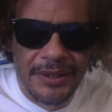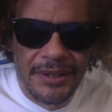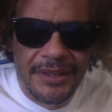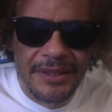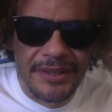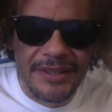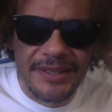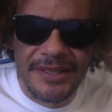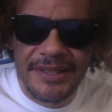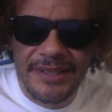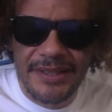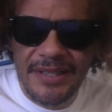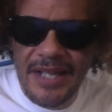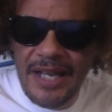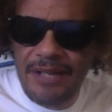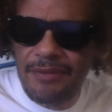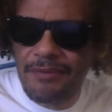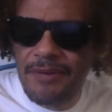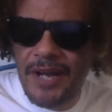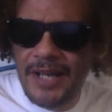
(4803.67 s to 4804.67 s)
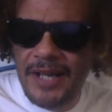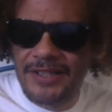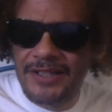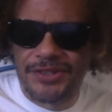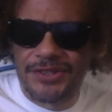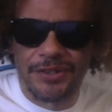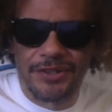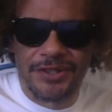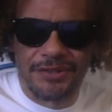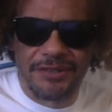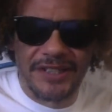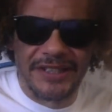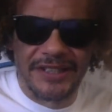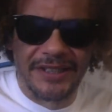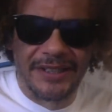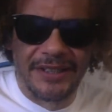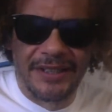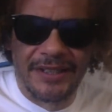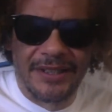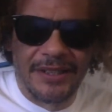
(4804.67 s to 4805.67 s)
This is not rocket surgery.
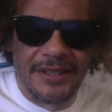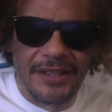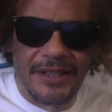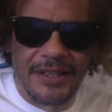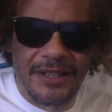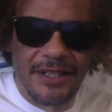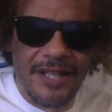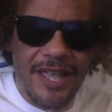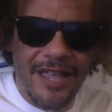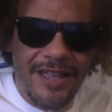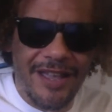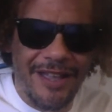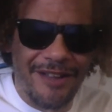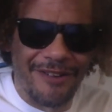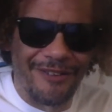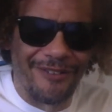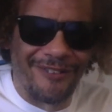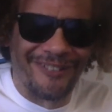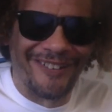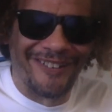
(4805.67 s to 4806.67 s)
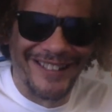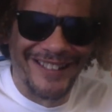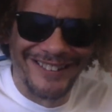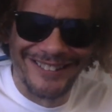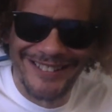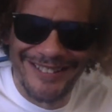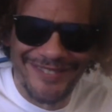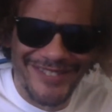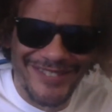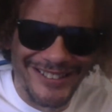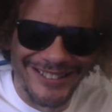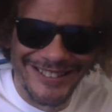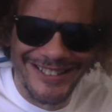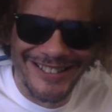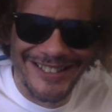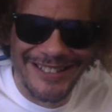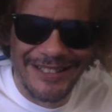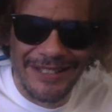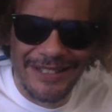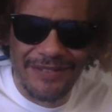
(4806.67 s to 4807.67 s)
Right? I mean,
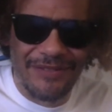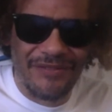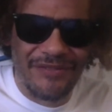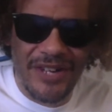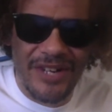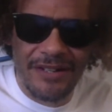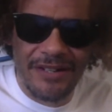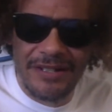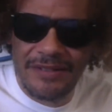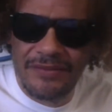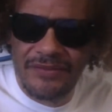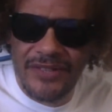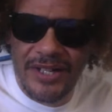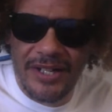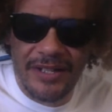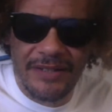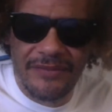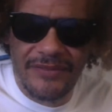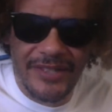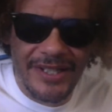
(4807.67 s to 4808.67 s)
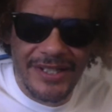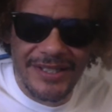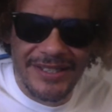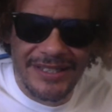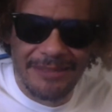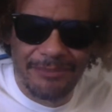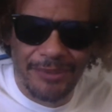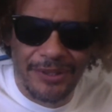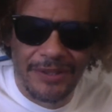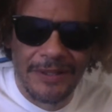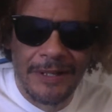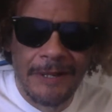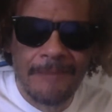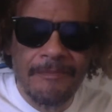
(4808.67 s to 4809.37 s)
this is a very, very, very simple.